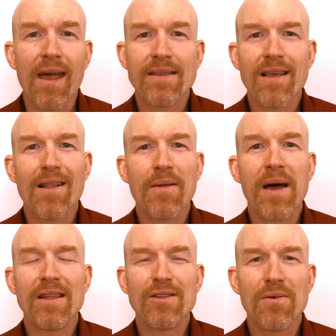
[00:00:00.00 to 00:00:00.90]
It's all
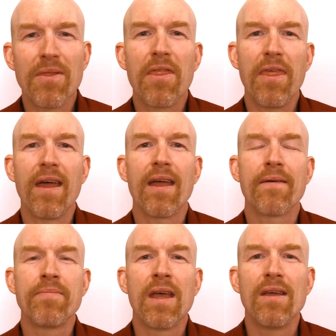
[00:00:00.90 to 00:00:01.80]
about doing the thing.
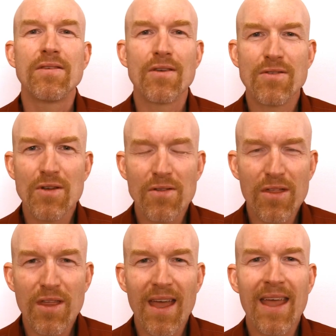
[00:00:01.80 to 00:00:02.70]
So do the
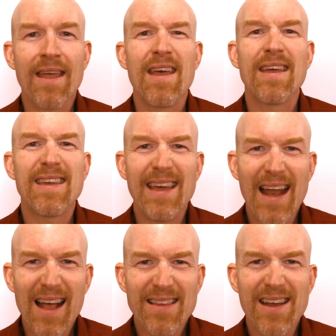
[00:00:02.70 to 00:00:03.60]
thing, get
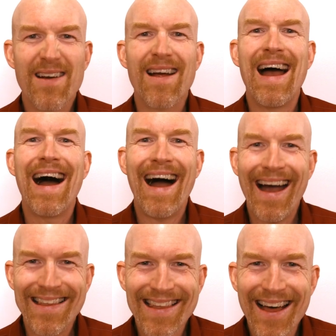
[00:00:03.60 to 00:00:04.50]
out there.
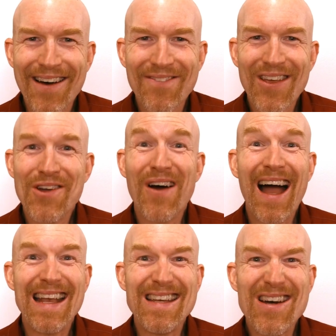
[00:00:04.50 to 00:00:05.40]
I love you.
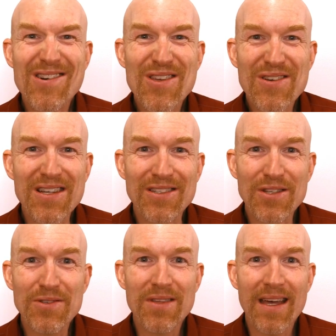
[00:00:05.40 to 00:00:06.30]
I know you can
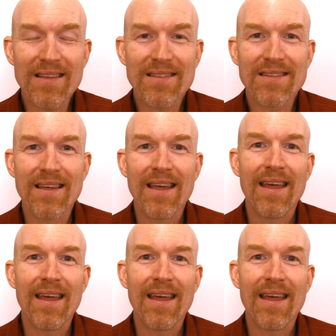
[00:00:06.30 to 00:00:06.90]
do this.